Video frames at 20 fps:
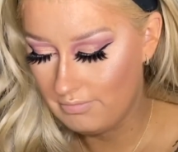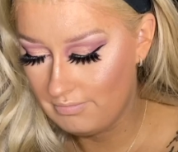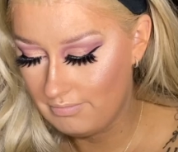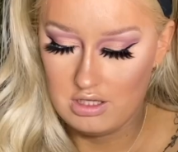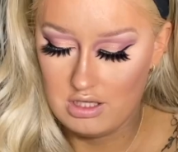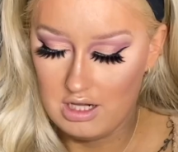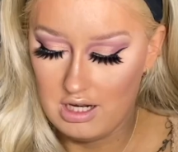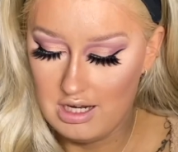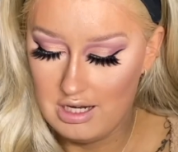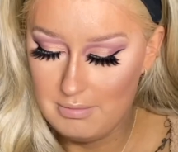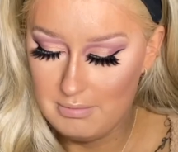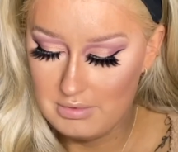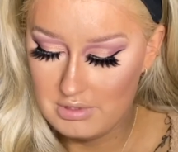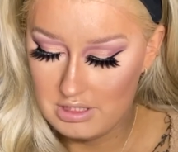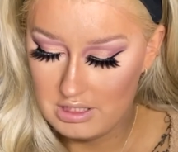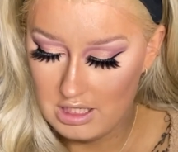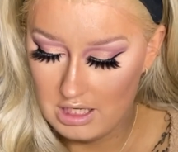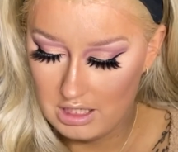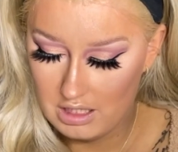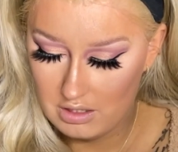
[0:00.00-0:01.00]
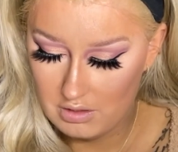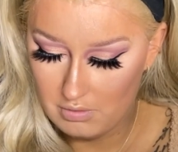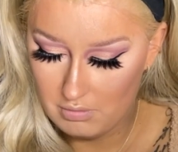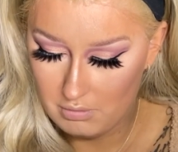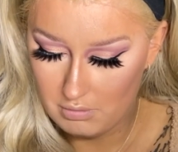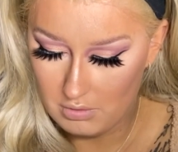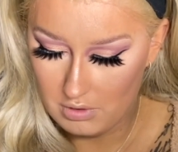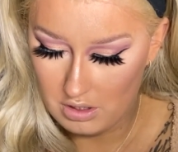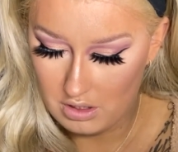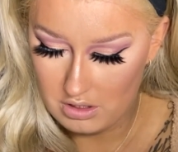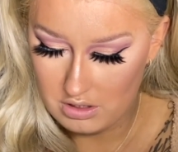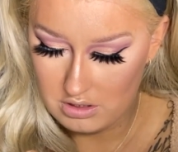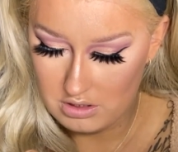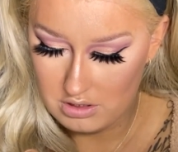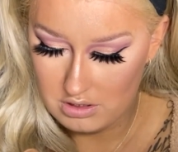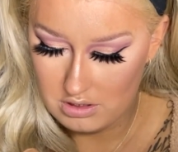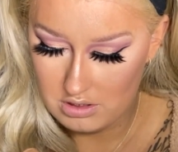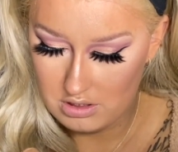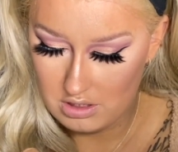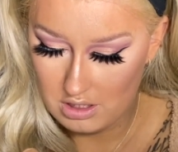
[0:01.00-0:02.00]
The lipstick
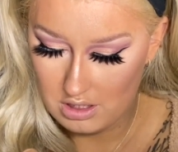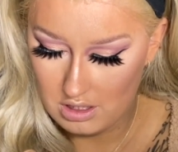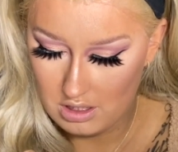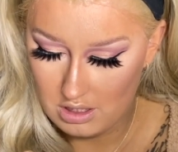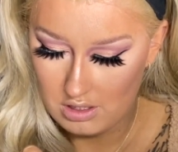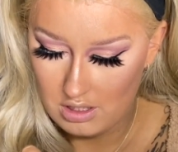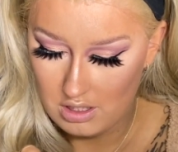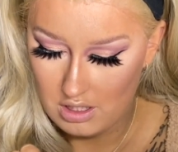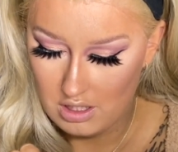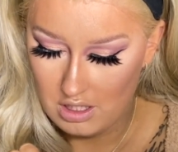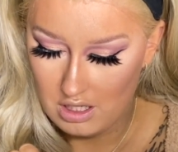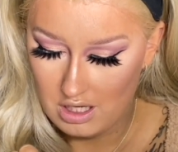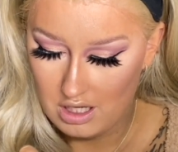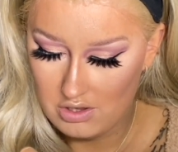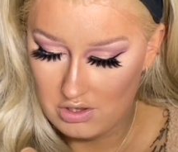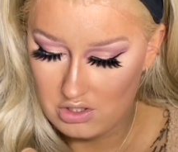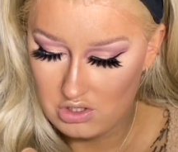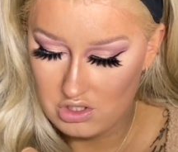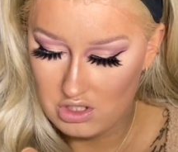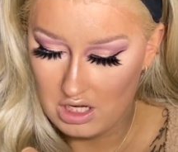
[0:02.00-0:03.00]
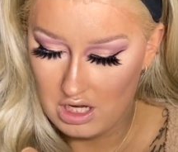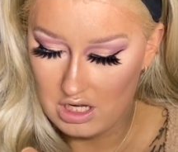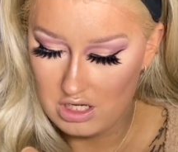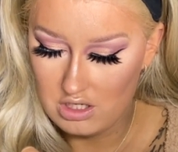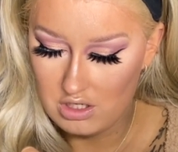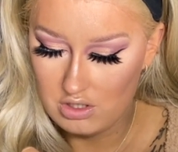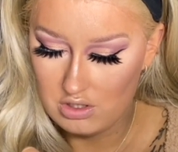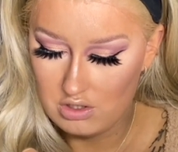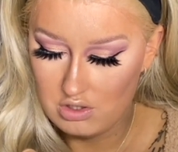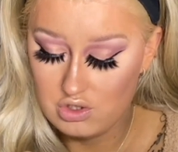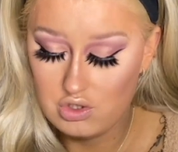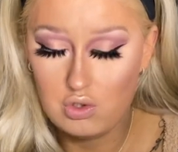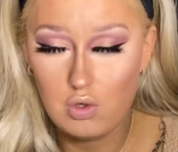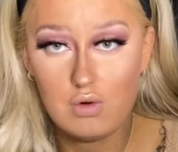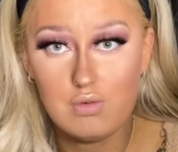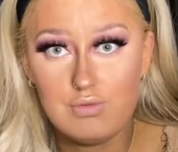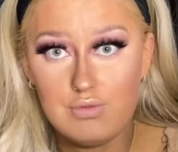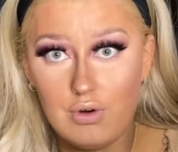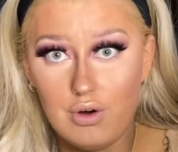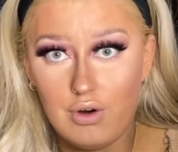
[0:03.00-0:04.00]
was in the shade
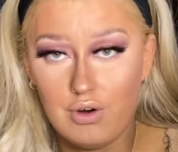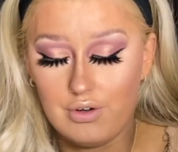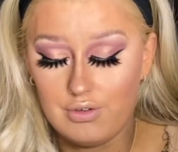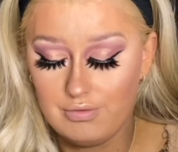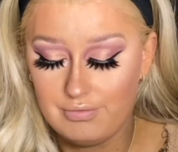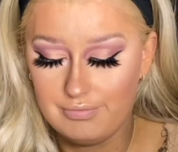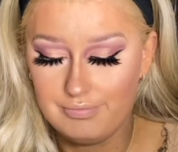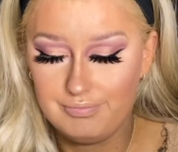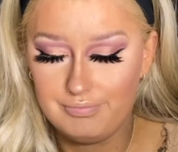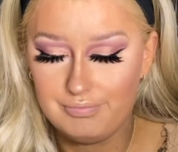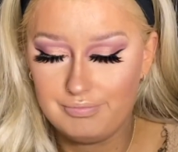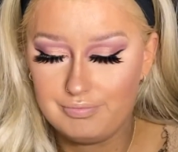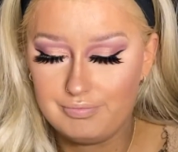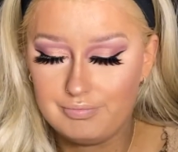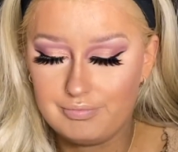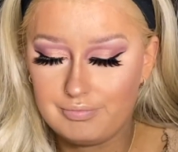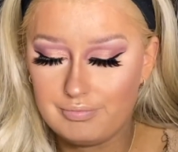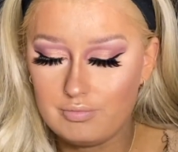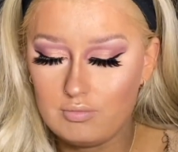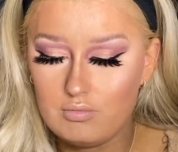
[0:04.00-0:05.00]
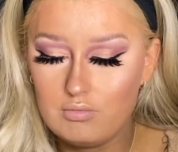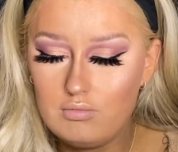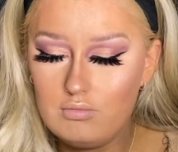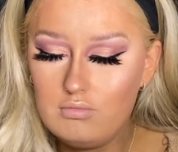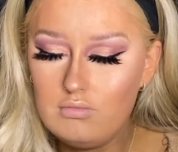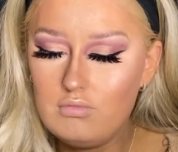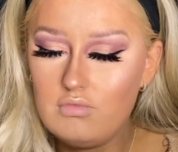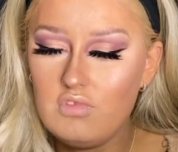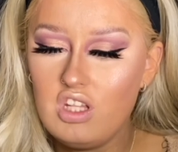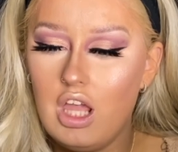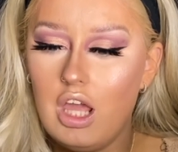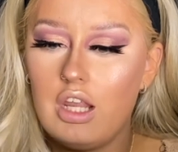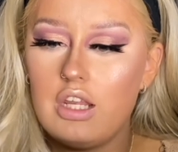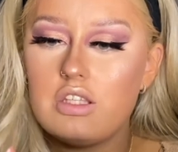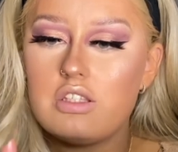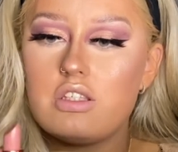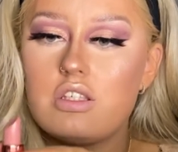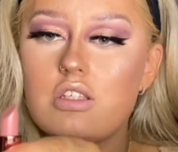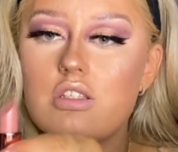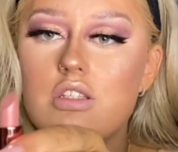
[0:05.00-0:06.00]
Chauffeur, and
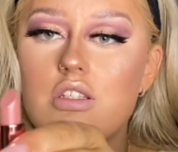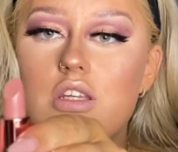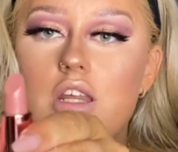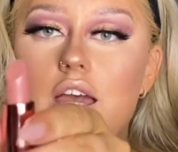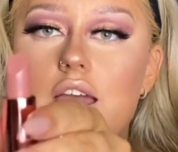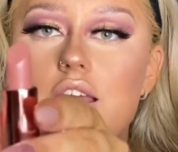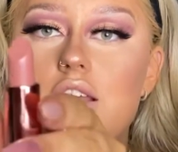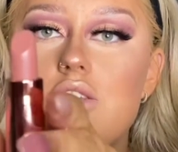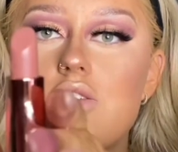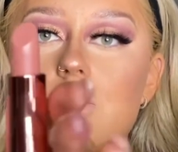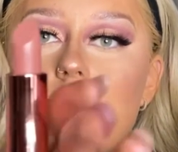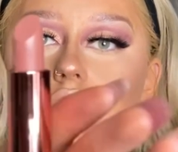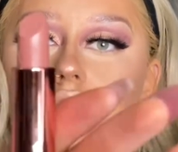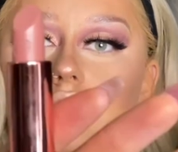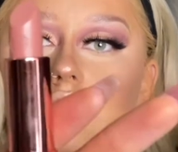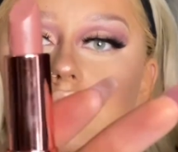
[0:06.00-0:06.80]
it's this nice sort of